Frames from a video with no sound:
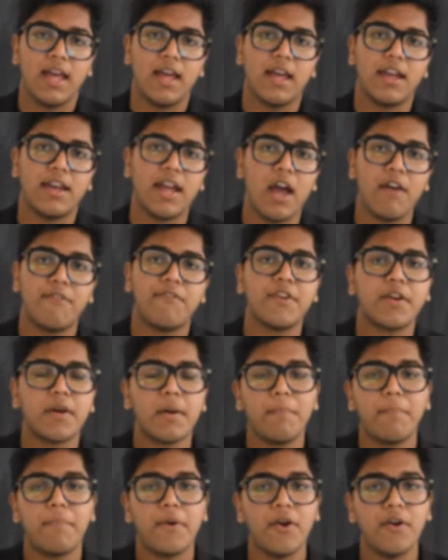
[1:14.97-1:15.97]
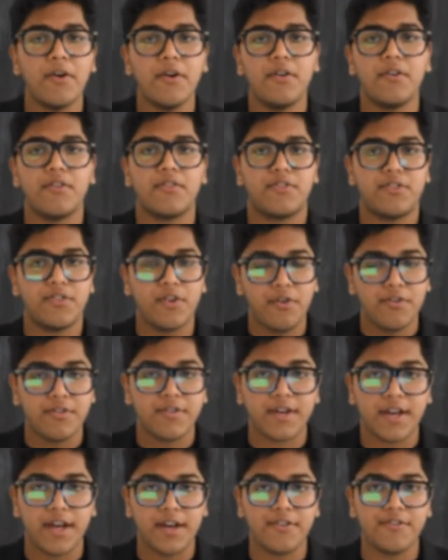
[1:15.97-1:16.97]
Now, if you compare
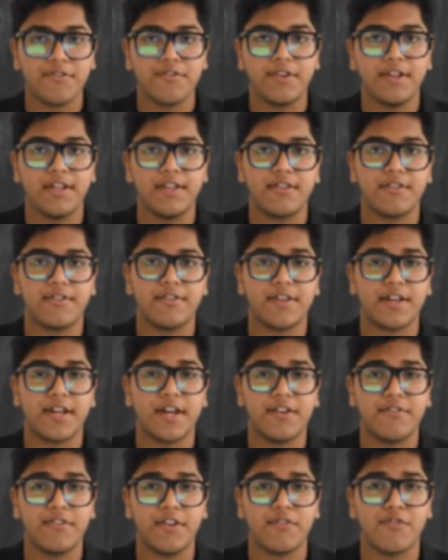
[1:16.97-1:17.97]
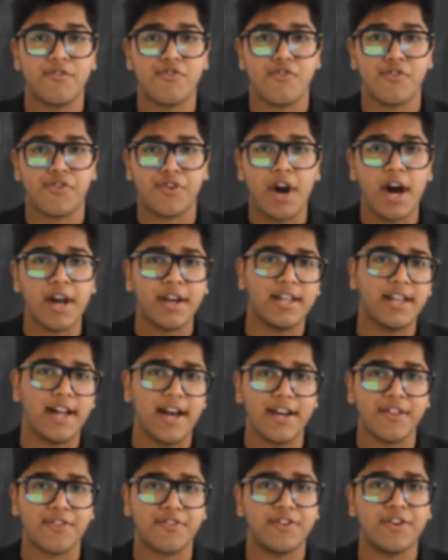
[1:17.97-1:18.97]
those countries to the countries which were
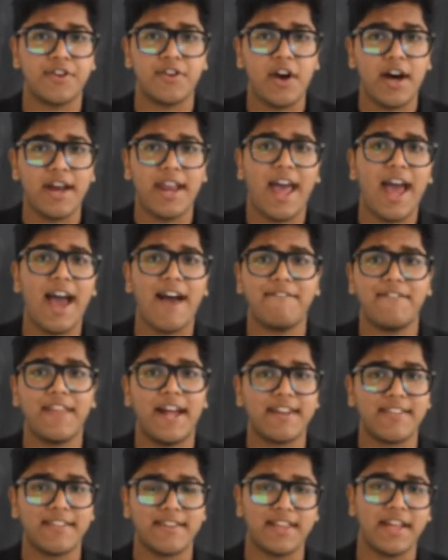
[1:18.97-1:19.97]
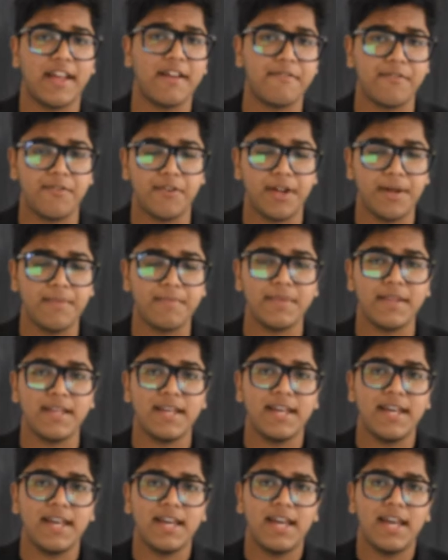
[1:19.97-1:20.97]
colonized or did not have that slavery,
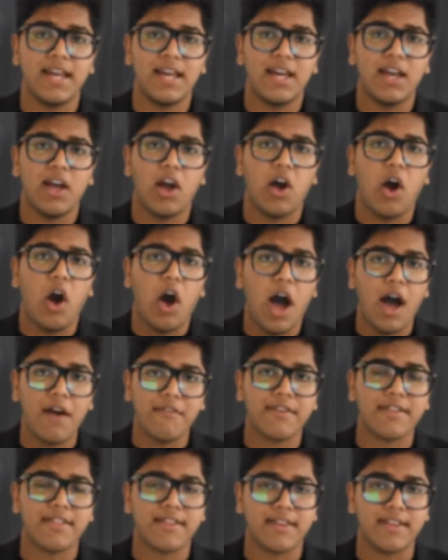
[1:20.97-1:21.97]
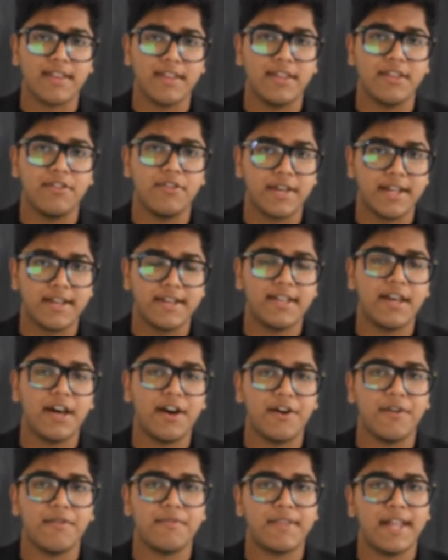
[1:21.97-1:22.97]
obviously you can
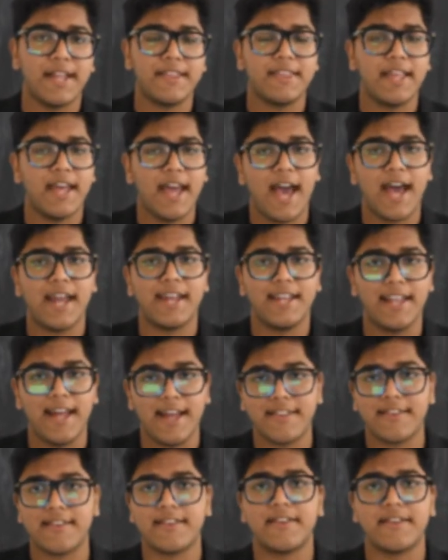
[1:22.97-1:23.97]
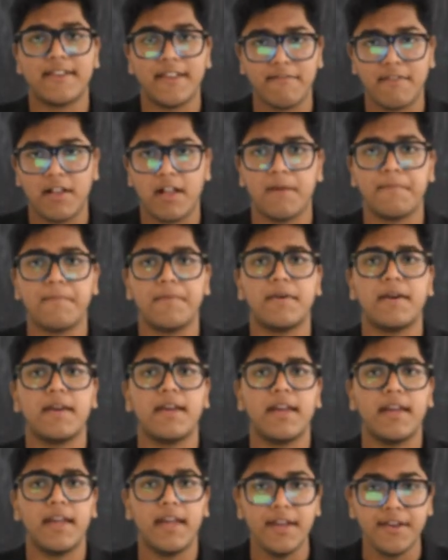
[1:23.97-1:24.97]
tell that they had less developed
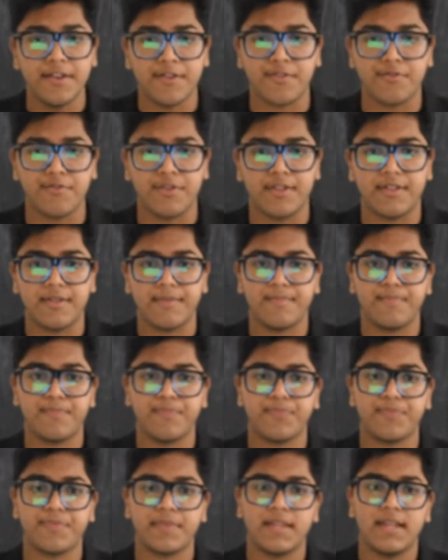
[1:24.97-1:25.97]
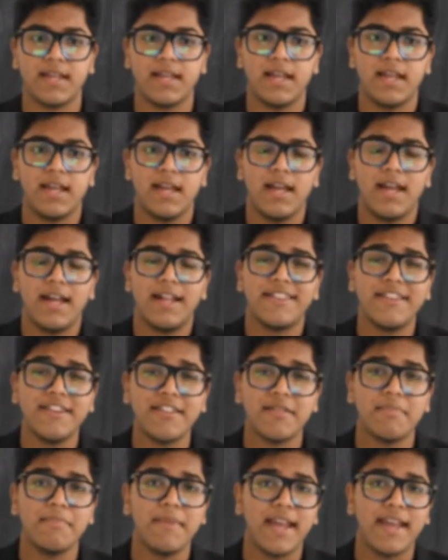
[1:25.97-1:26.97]
industries.
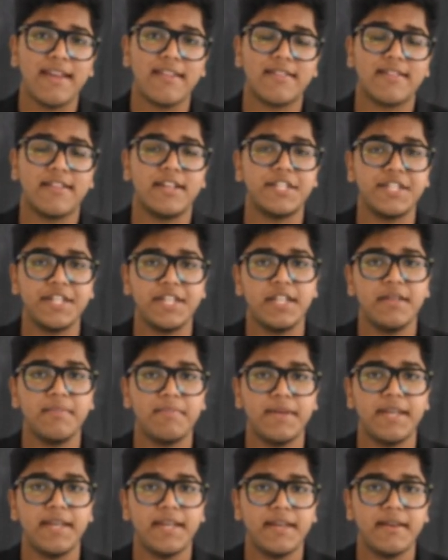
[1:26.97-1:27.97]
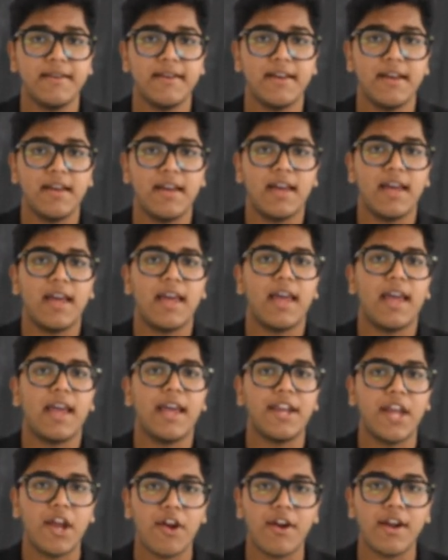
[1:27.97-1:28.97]
This makes the GDP
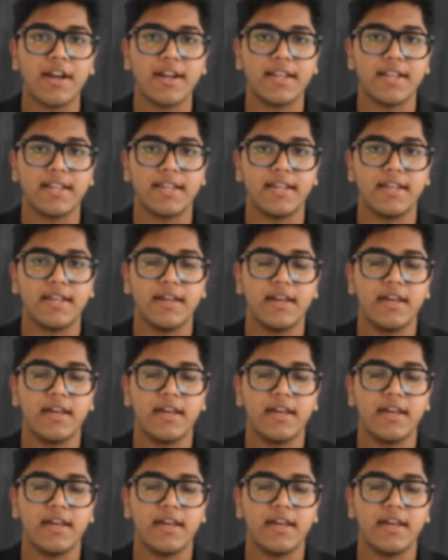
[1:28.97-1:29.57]
inherently